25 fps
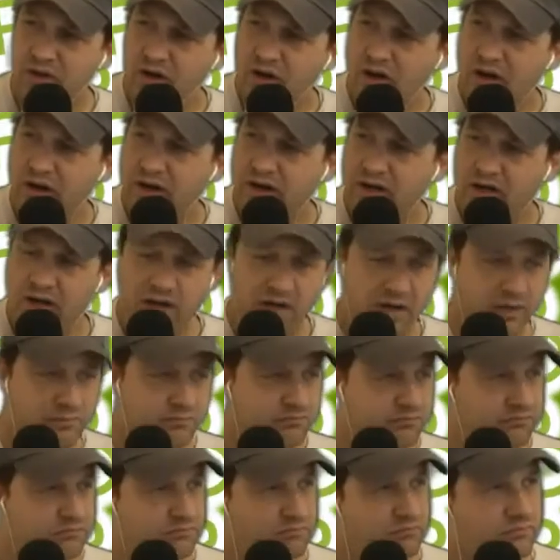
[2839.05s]
All
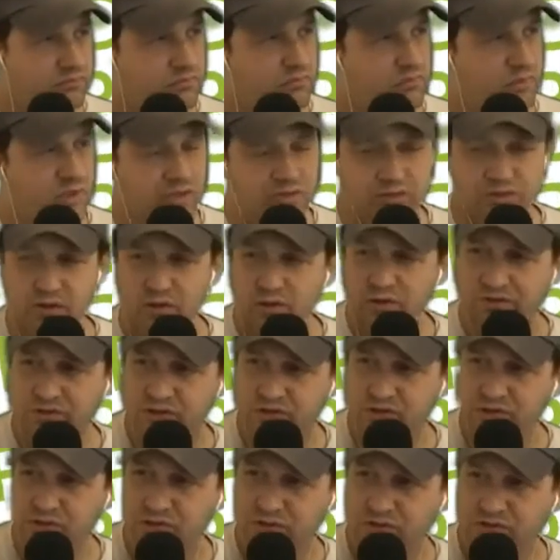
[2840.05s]
right, let's go
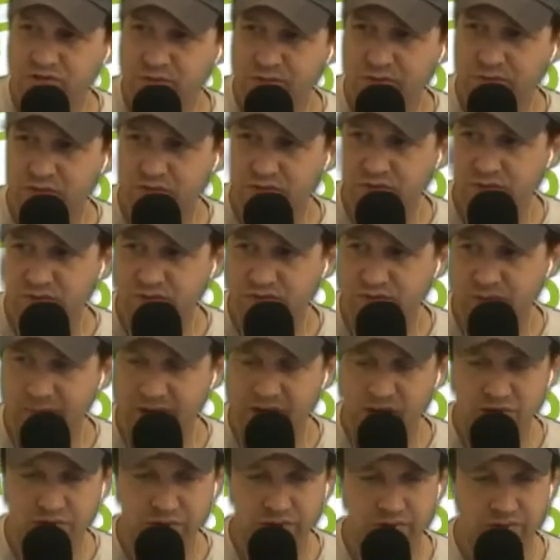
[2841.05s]
over to some
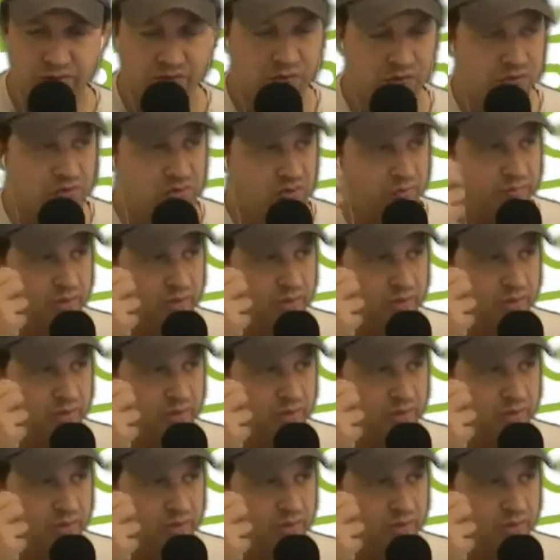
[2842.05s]
Android news,